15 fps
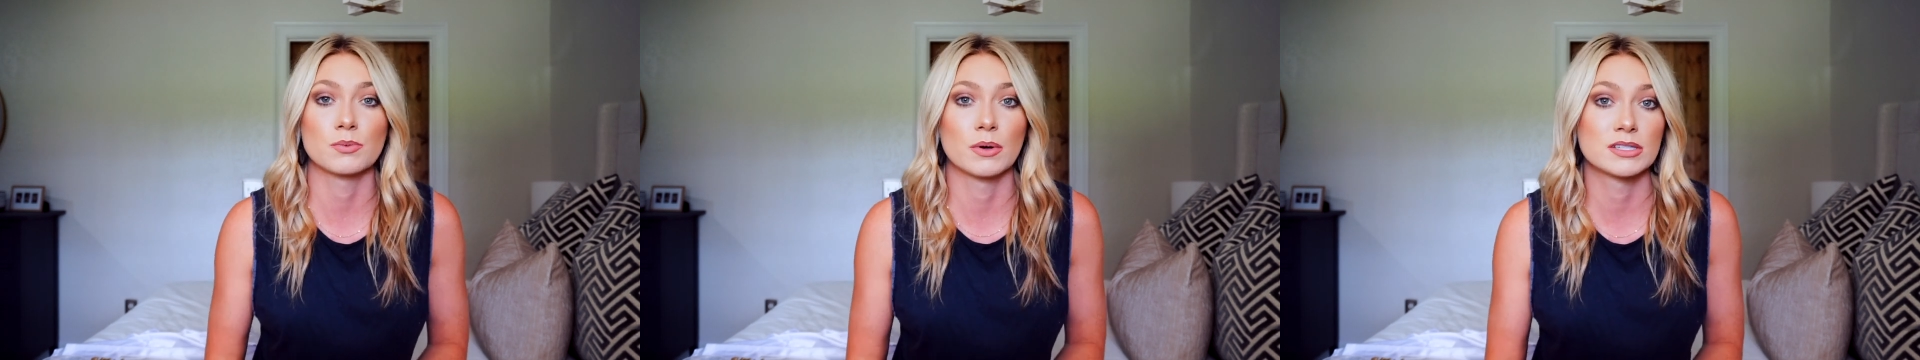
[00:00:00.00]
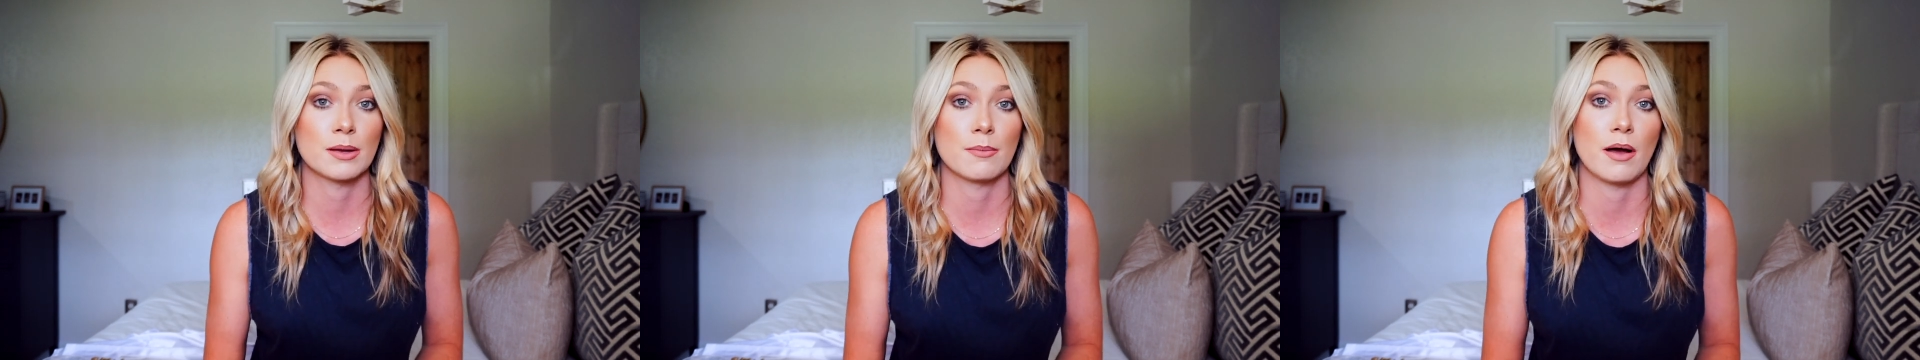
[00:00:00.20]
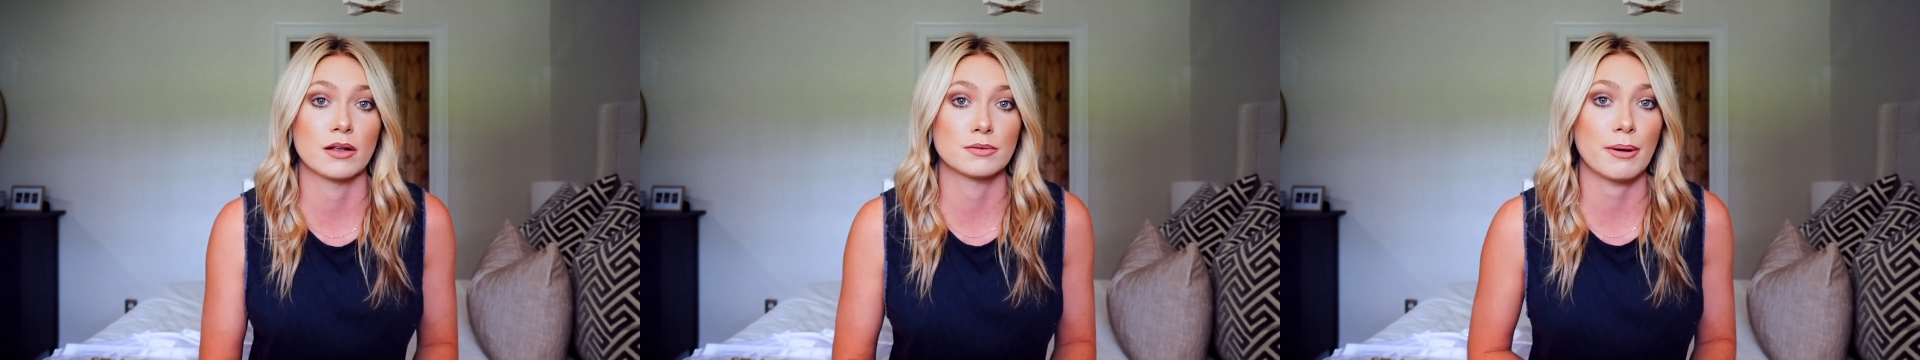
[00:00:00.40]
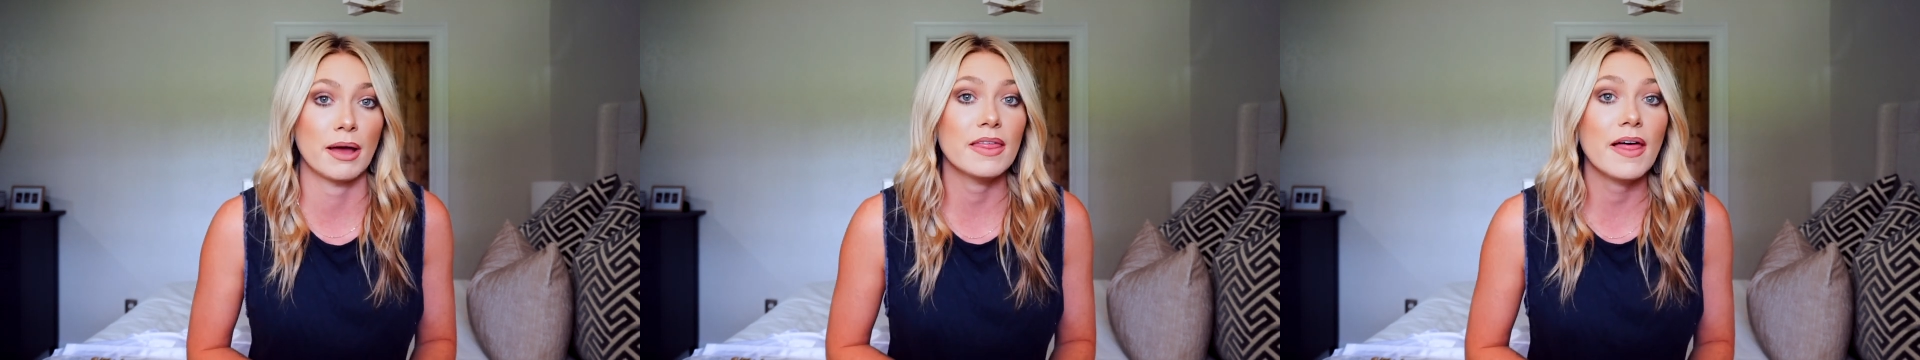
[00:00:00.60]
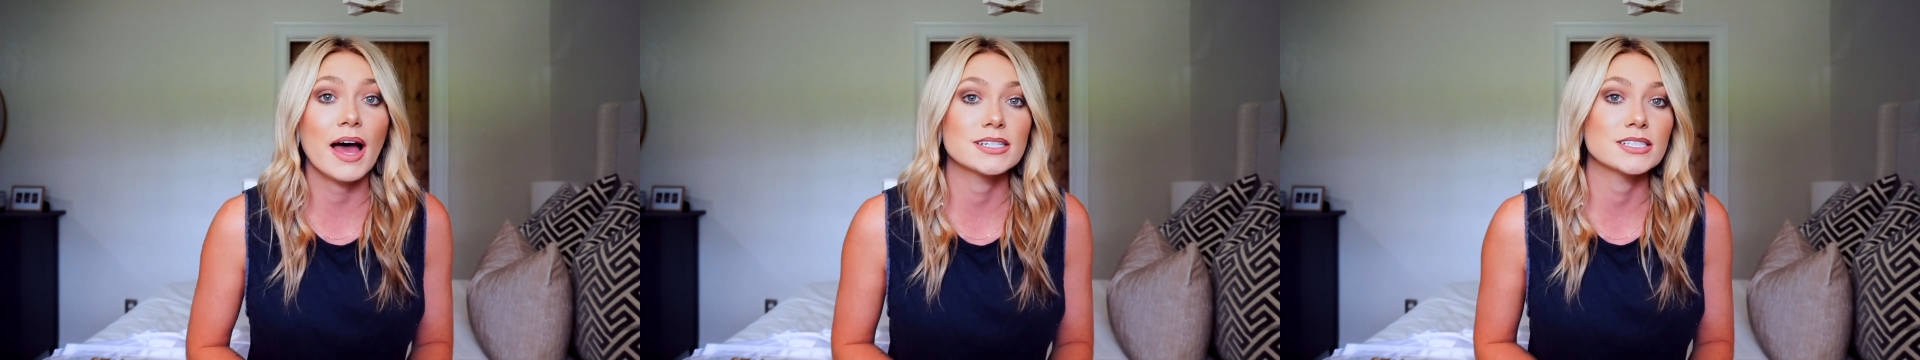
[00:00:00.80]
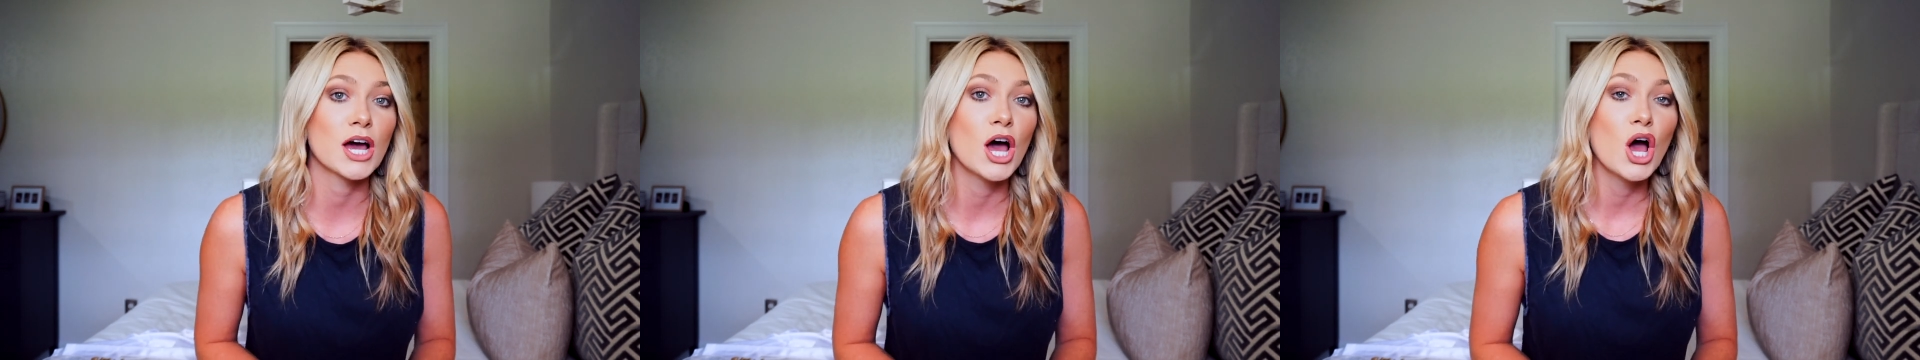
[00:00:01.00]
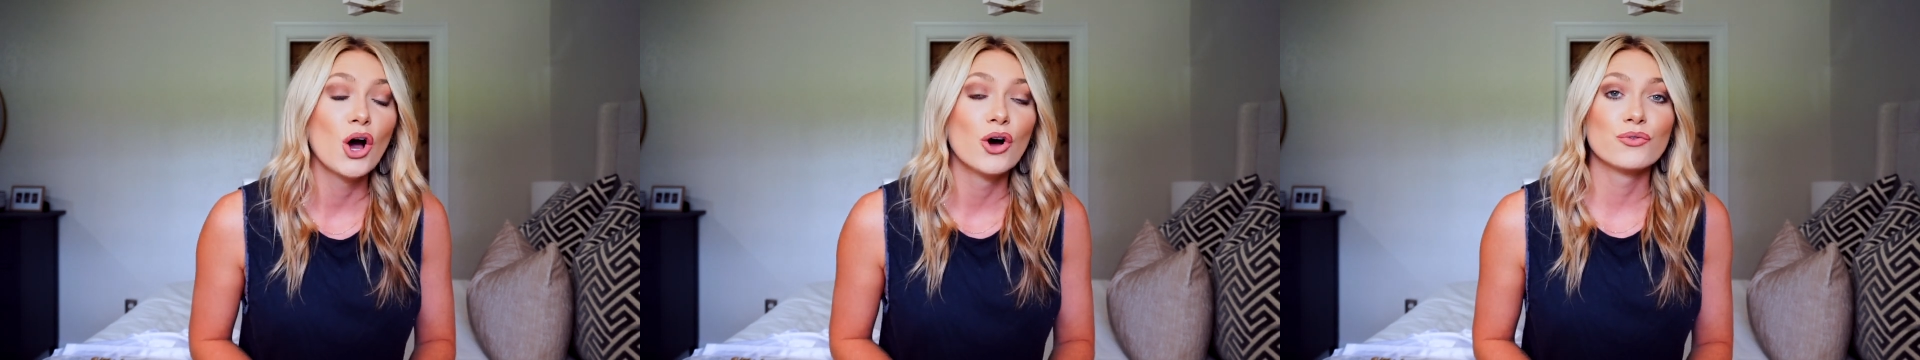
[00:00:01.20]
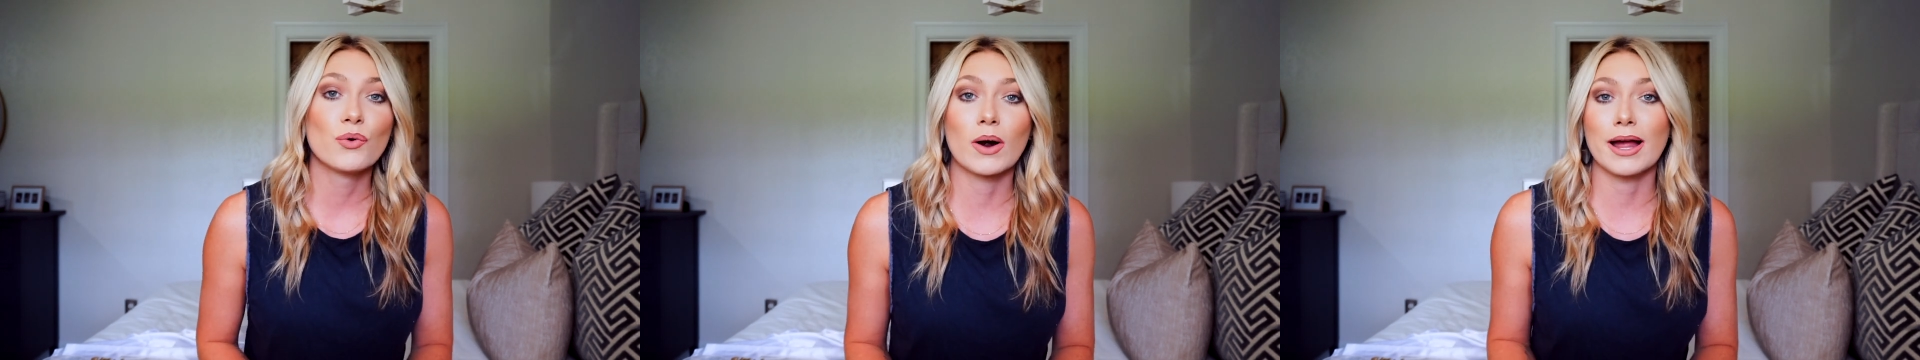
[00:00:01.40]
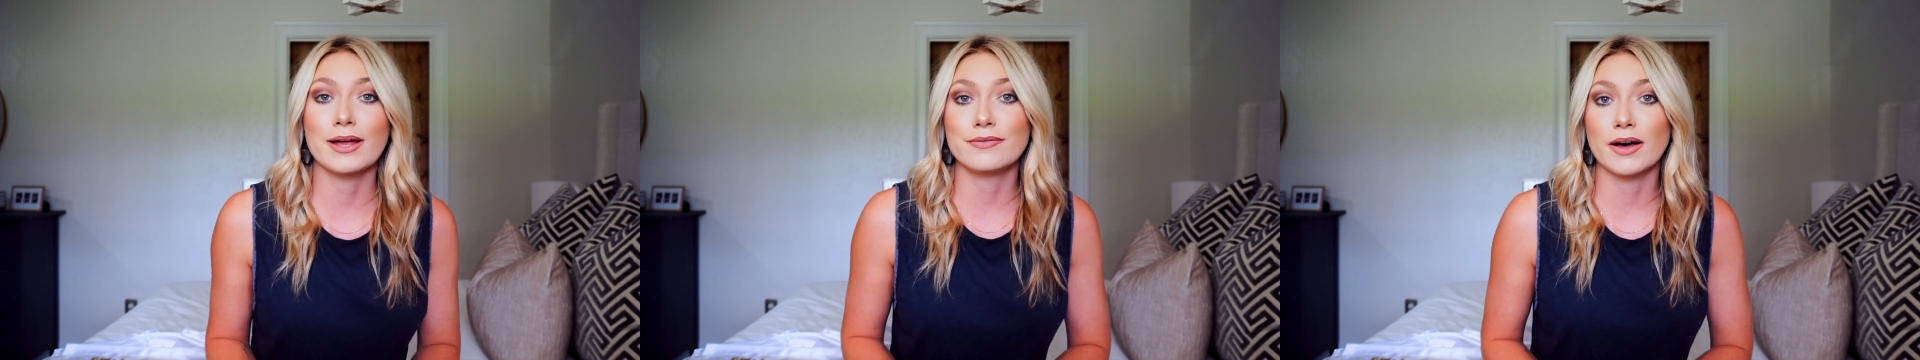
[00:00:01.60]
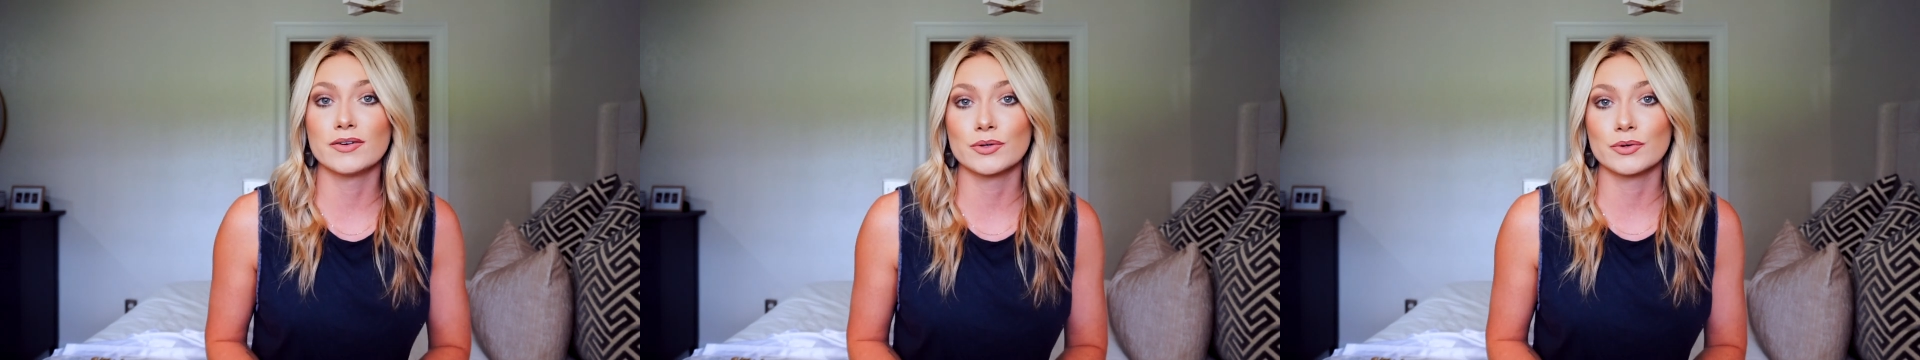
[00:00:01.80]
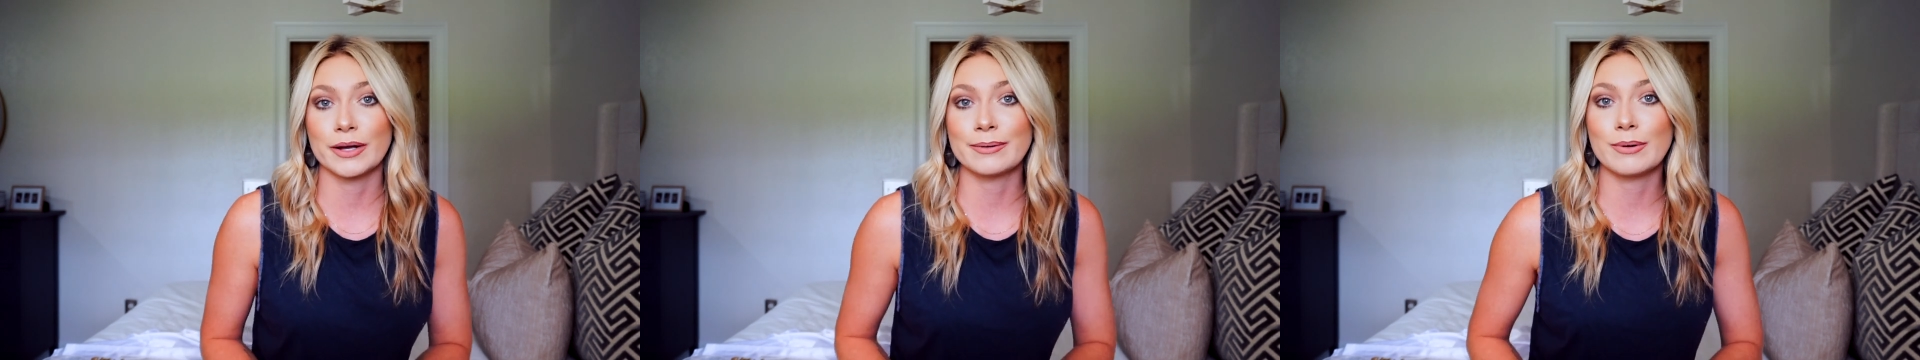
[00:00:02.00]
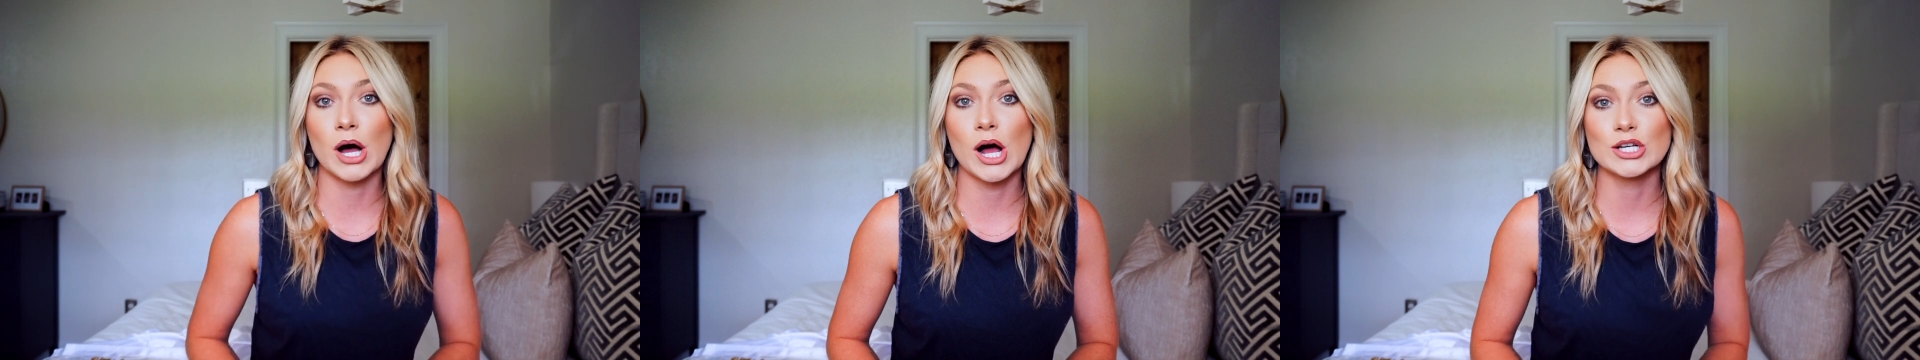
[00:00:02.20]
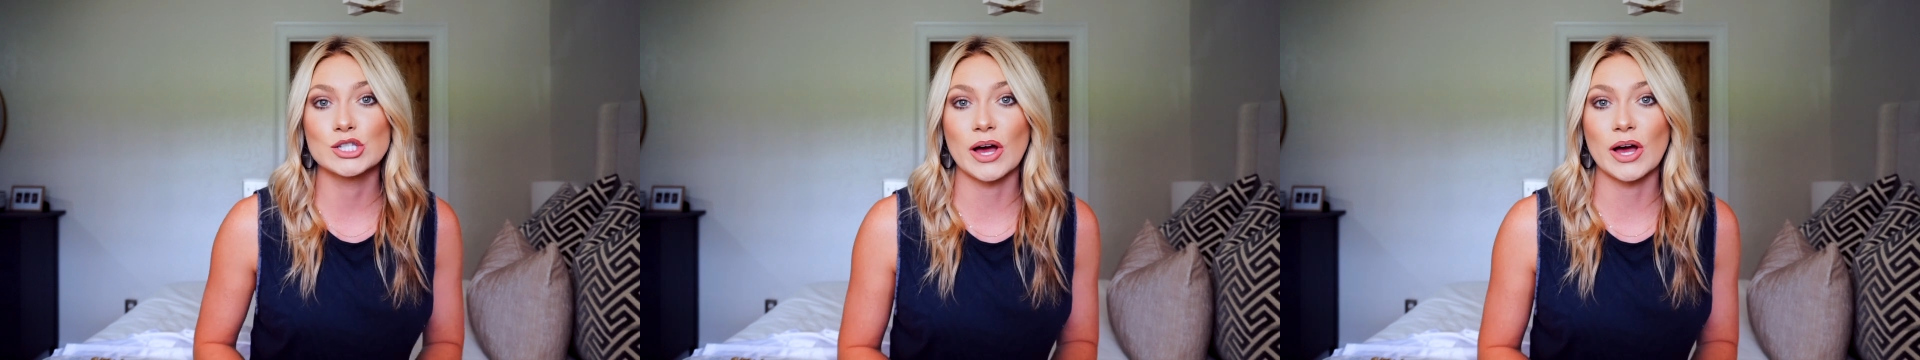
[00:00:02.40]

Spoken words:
wasn't about to pay that for a velvet ring box.